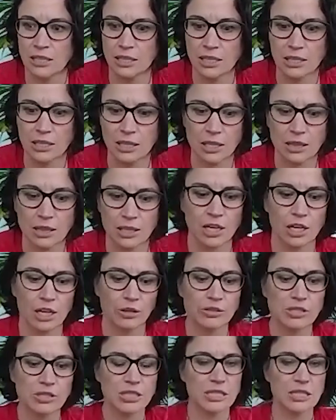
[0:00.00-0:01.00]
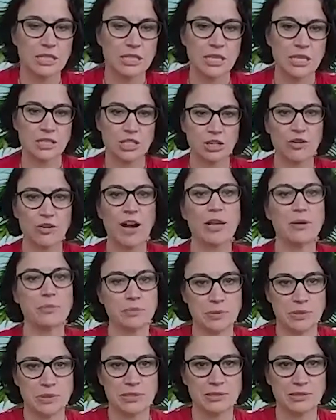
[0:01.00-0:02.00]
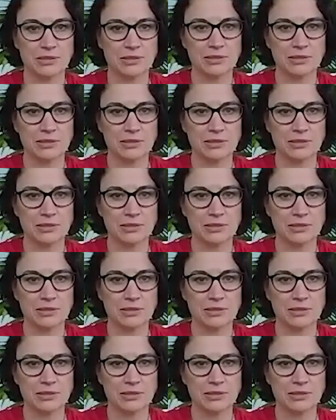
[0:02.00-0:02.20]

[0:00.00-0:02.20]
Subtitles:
the closest thing to grapes